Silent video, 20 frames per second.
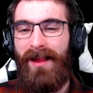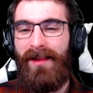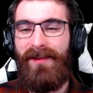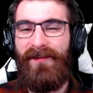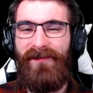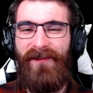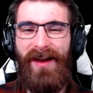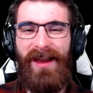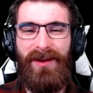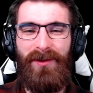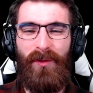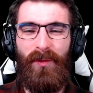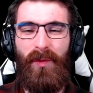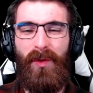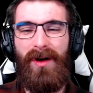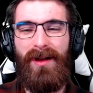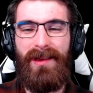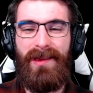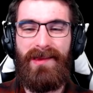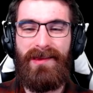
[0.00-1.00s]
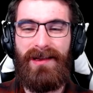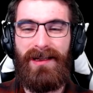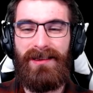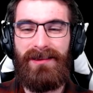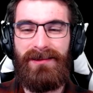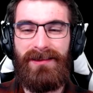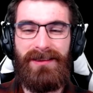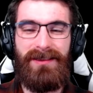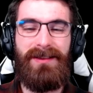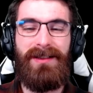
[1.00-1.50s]
The fight was a
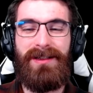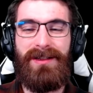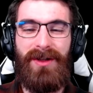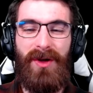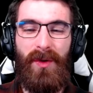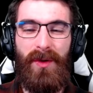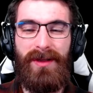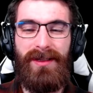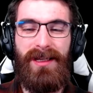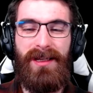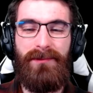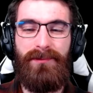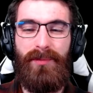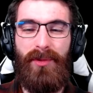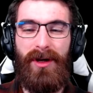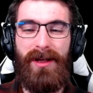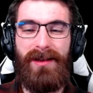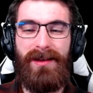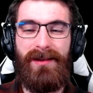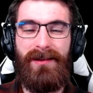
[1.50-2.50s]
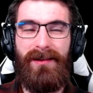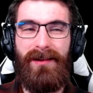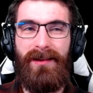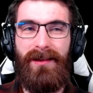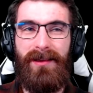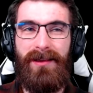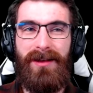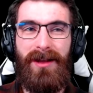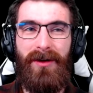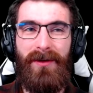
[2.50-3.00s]
little annoying, but
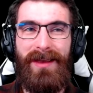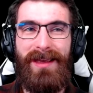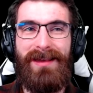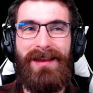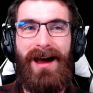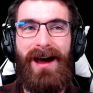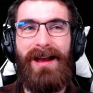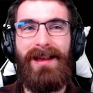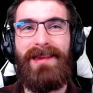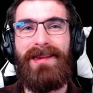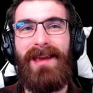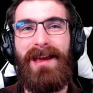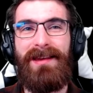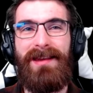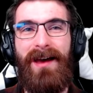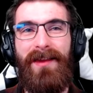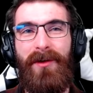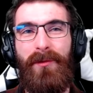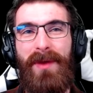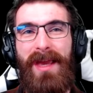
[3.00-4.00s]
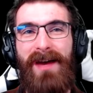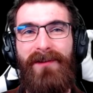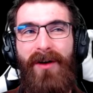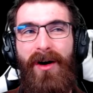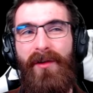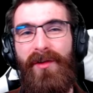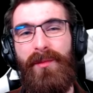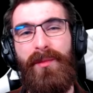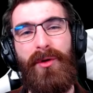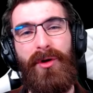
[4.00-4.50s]
you know, in hindsight, now that we have
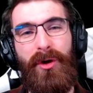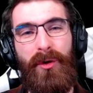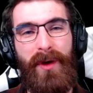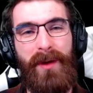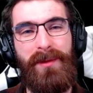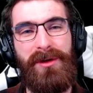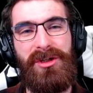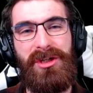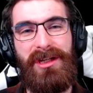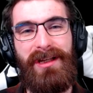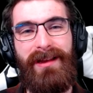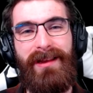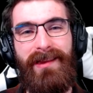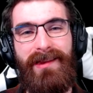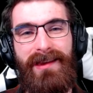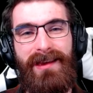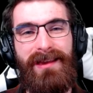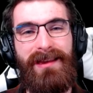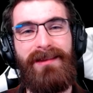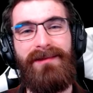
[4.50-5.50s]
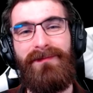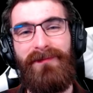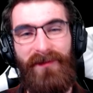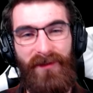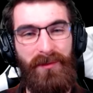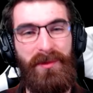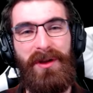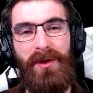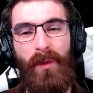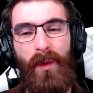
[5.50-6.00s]
all the burrowing machines in
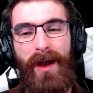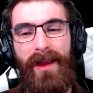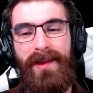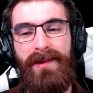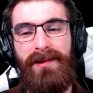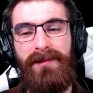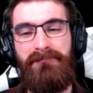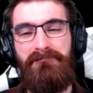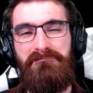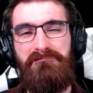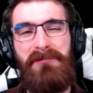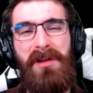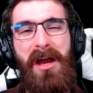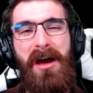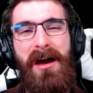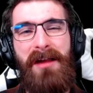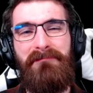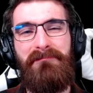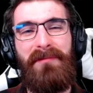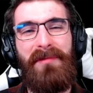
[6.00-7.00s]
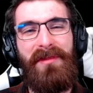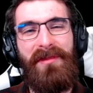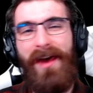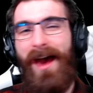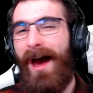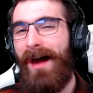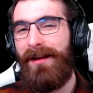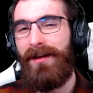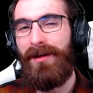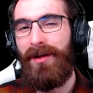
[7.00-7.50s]
Forbidden West, not
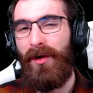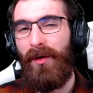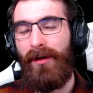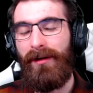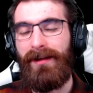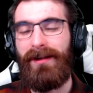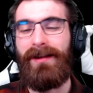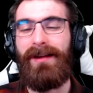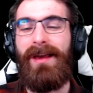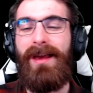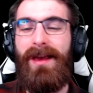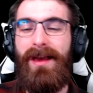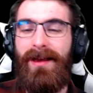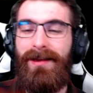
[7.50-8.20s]
that annoying.